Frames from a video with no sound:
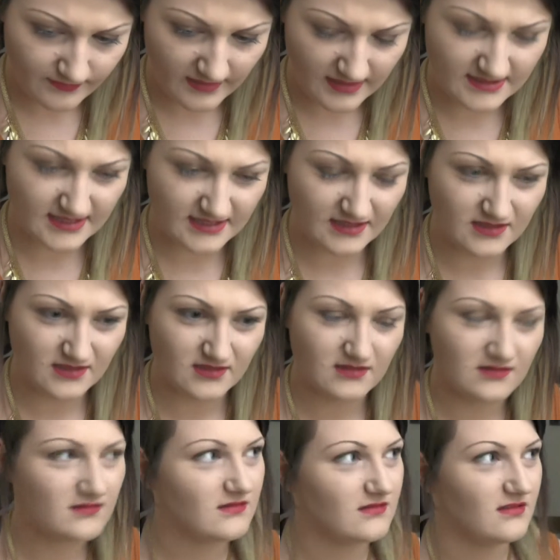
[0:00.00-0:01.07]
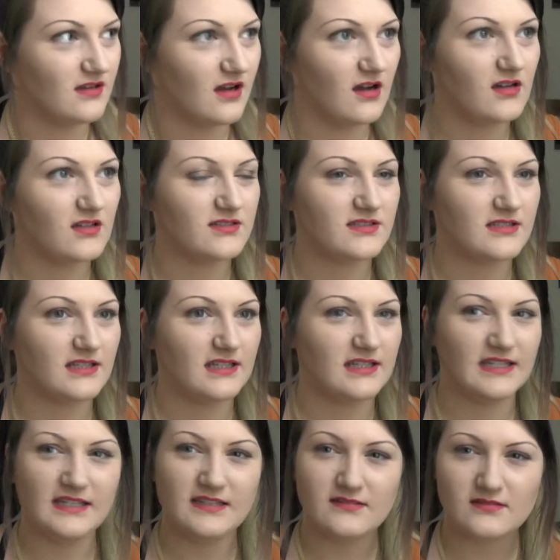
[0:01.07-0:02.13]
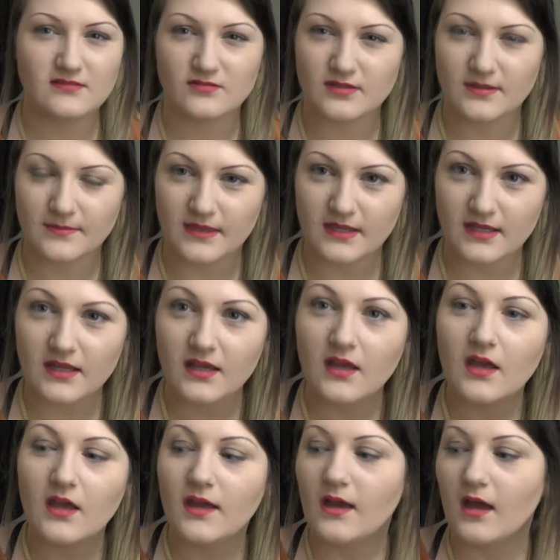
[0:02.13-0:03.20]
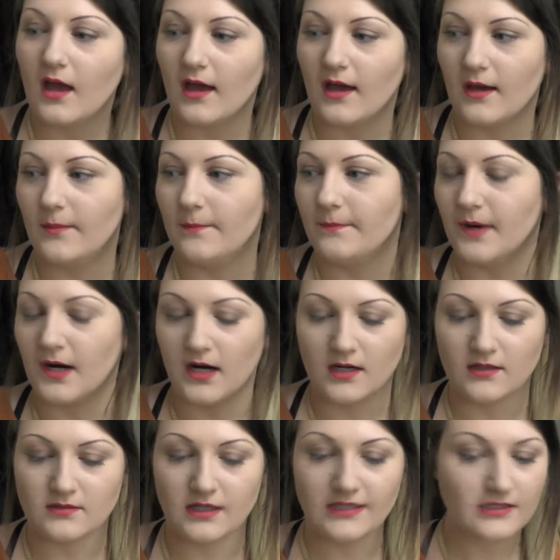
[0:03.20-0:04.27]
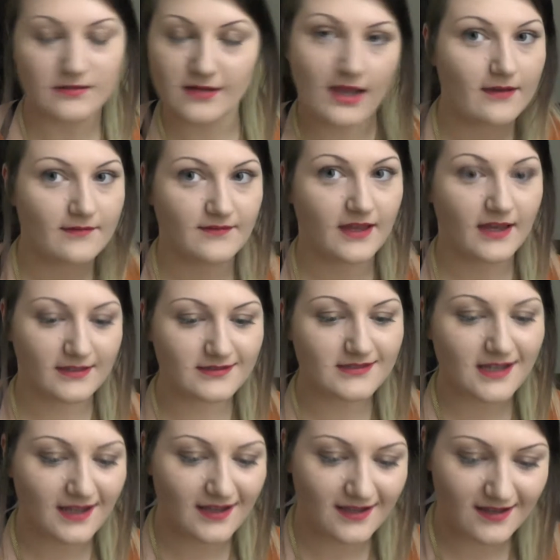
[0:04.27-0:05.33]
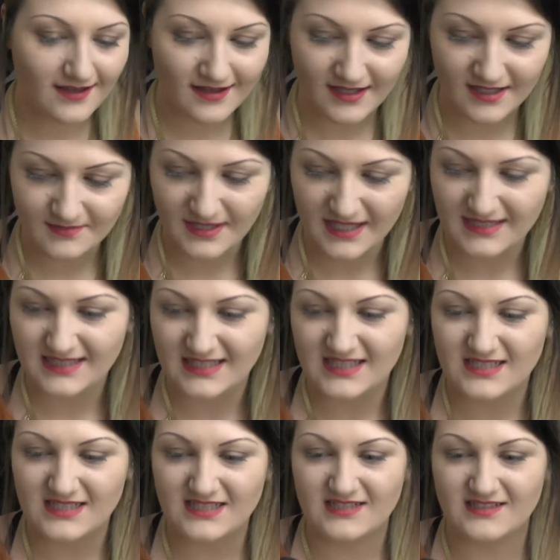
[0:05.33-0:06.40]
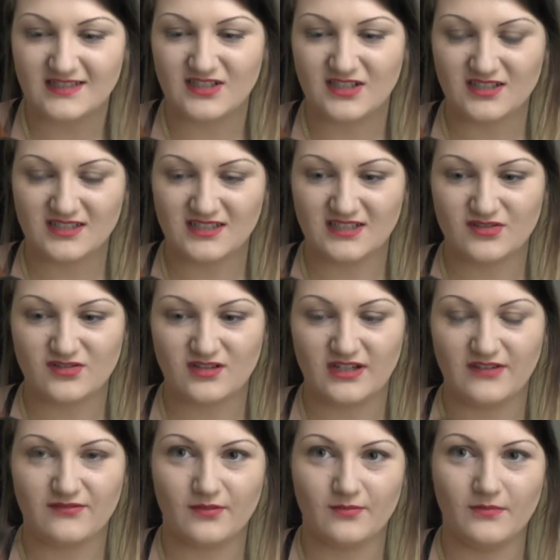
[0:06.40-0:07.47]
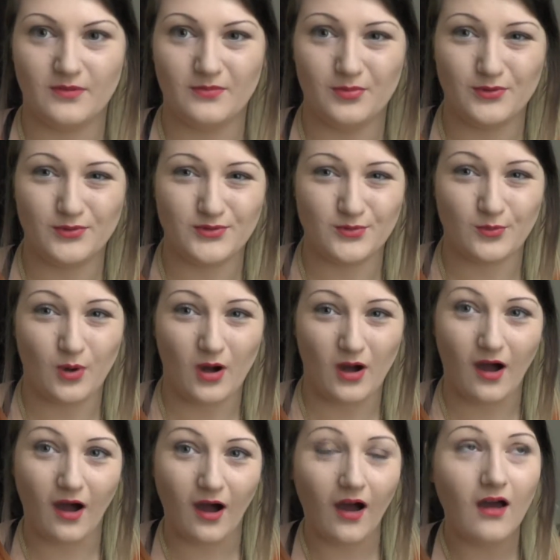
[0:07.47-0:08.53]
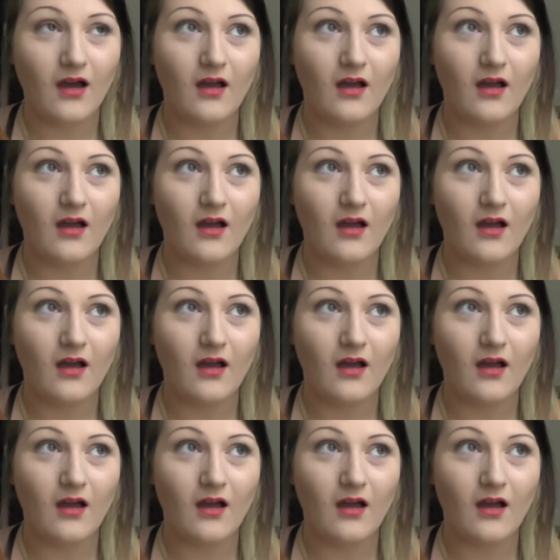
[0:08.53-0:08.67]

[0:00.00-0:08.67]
is it the NARS Elise or something? But I don't have that. And this is just literally from the Bourjois,